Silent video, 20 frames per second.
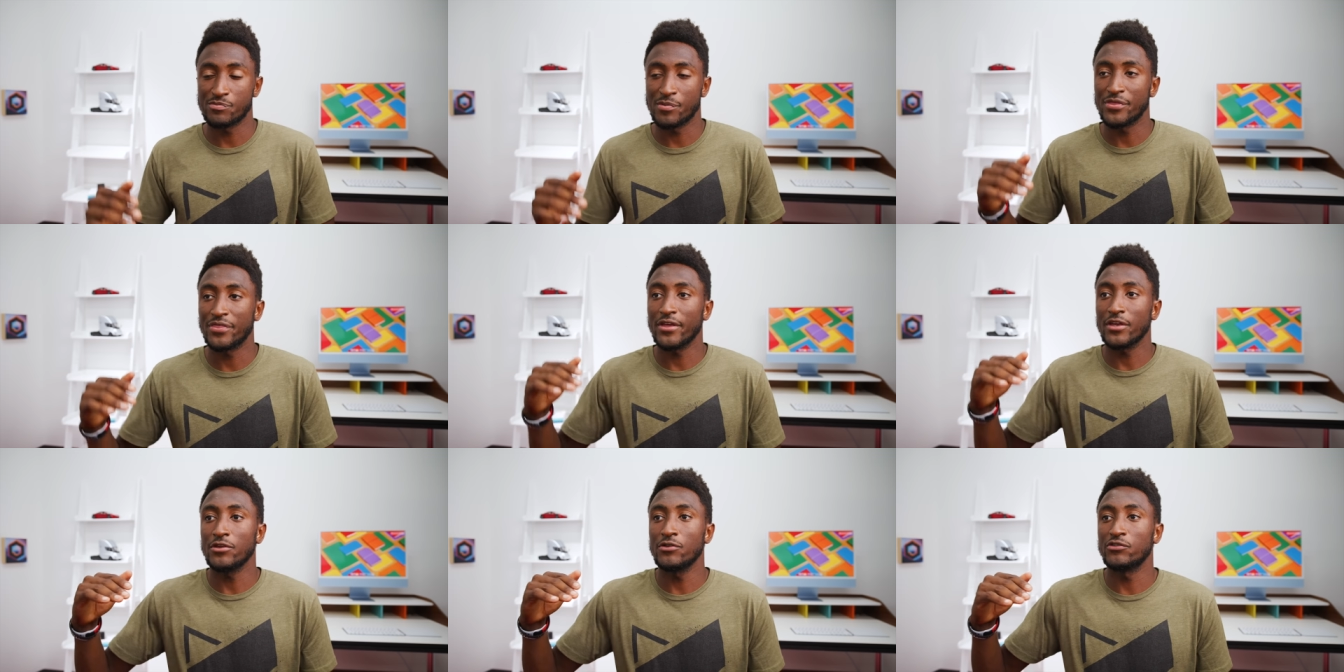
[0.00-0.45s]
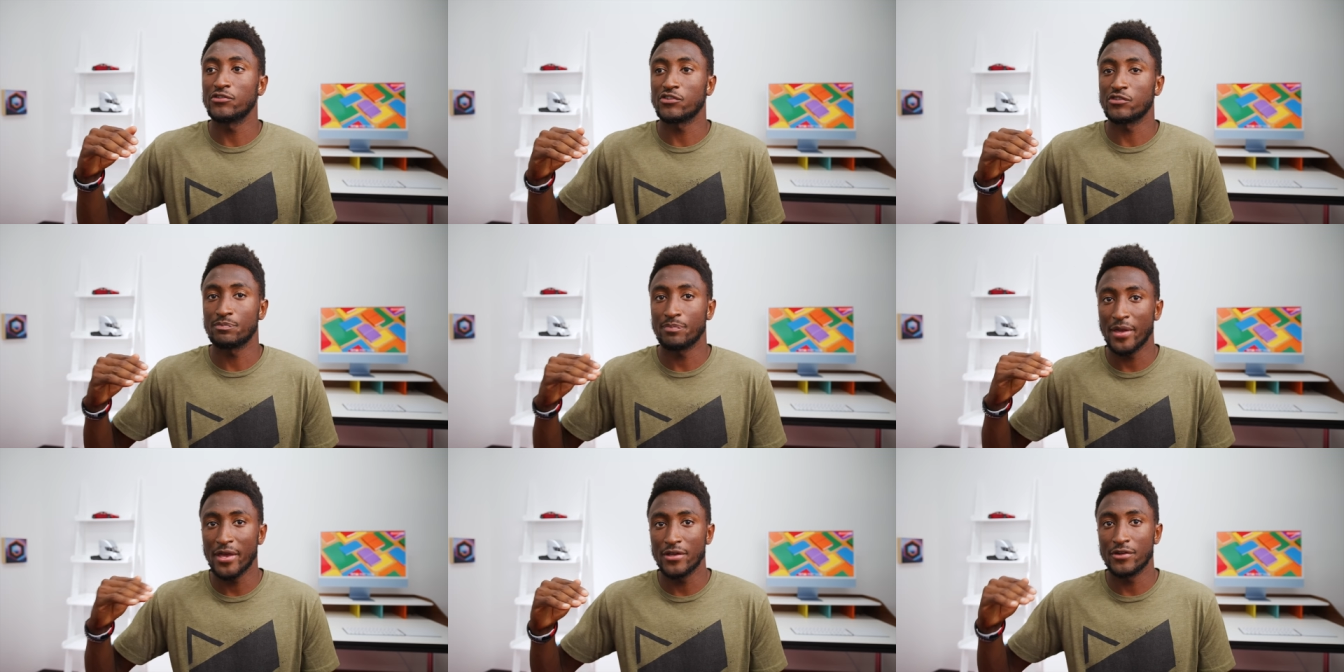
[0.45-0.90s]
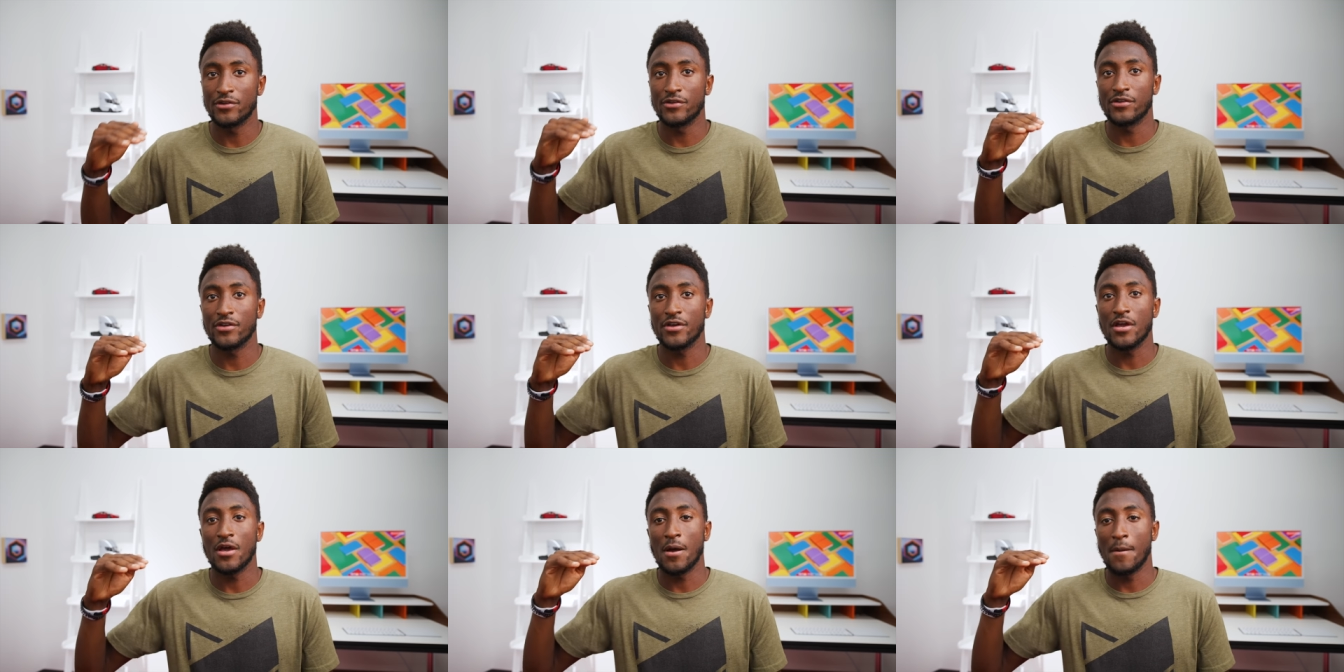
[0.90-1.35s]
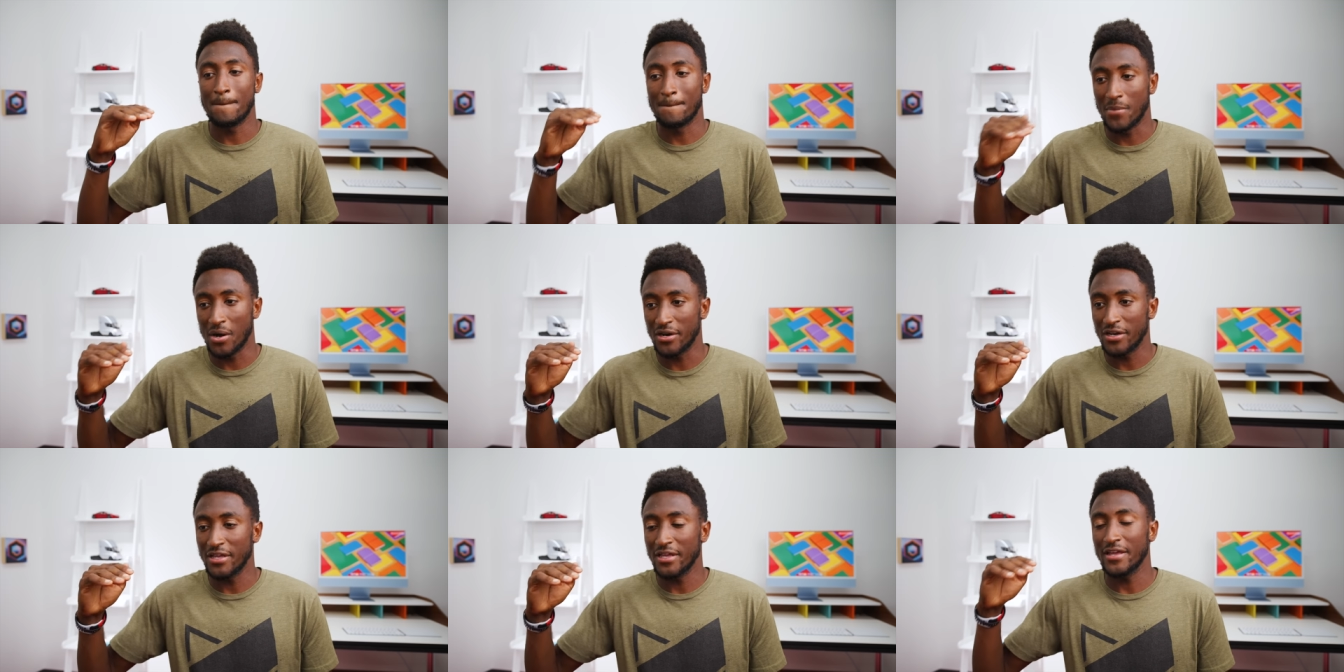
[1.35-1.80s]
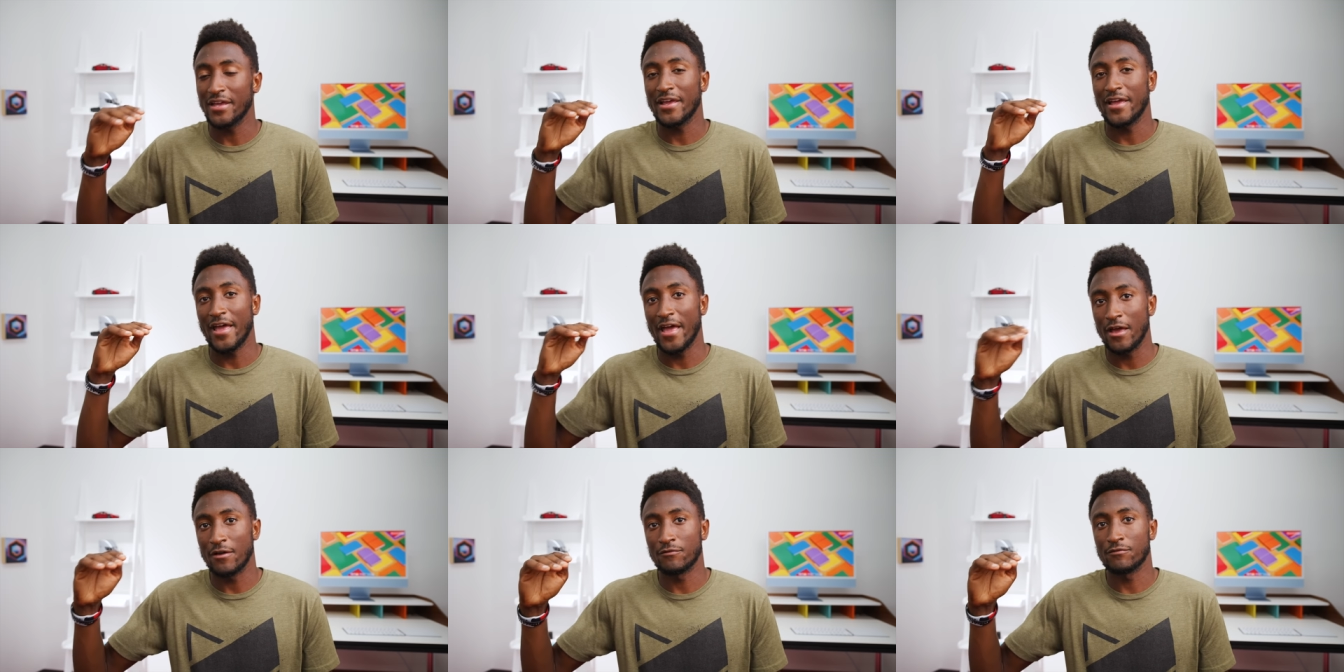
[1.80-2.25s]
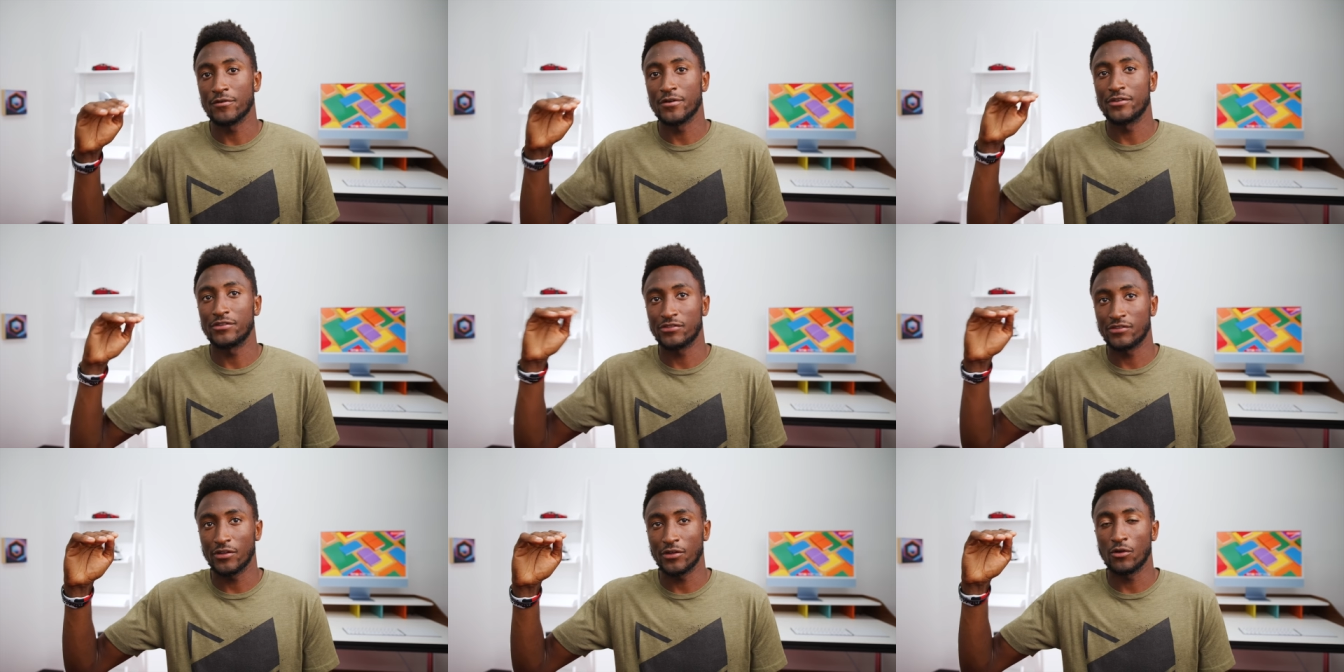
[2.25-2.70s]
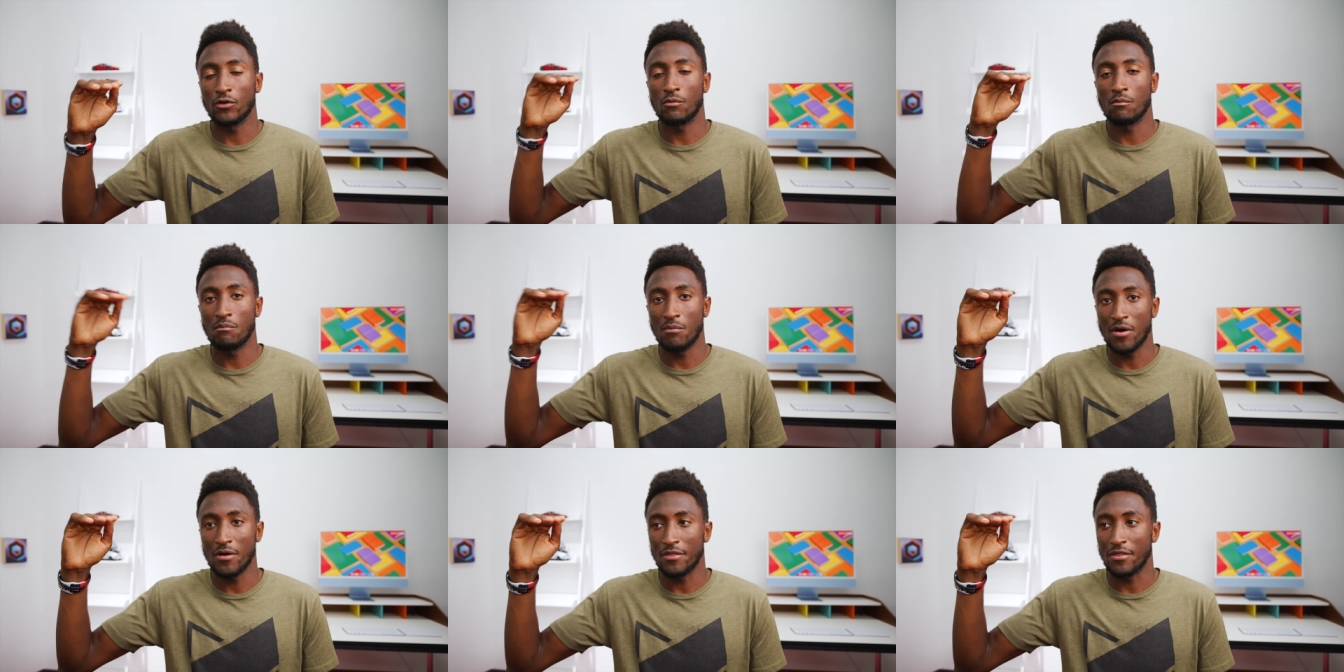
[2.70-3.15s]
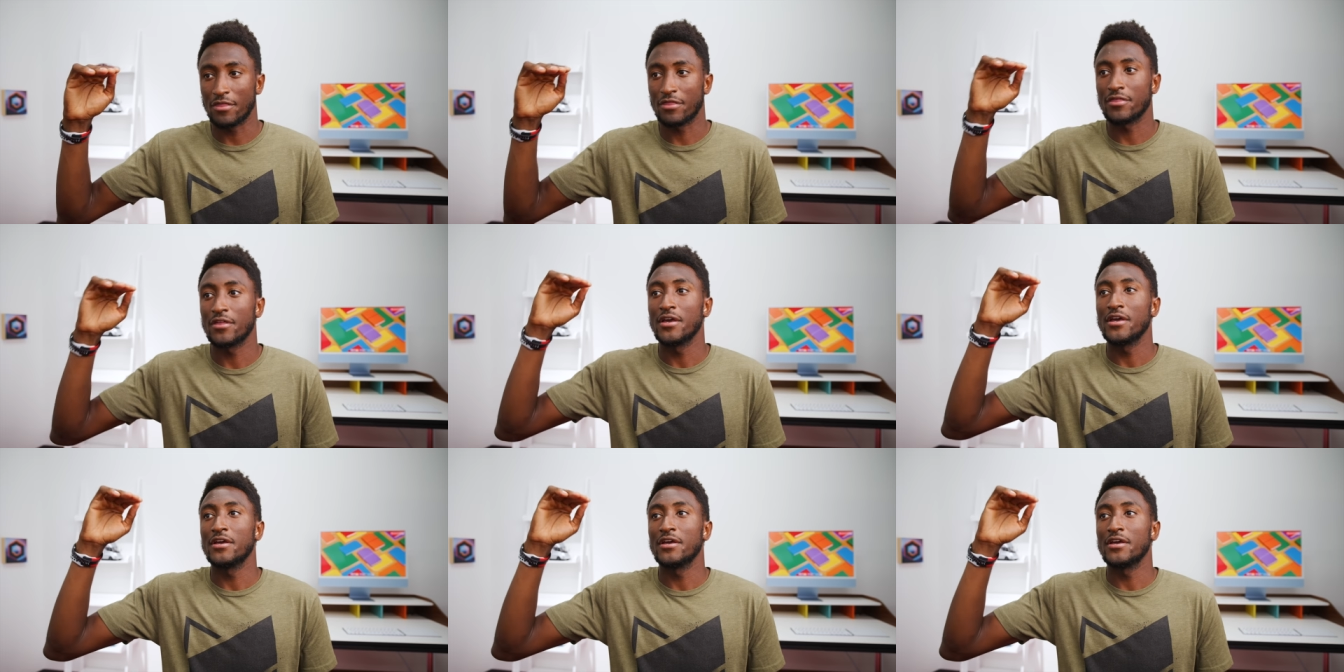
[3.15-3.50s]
but then you spend money every single month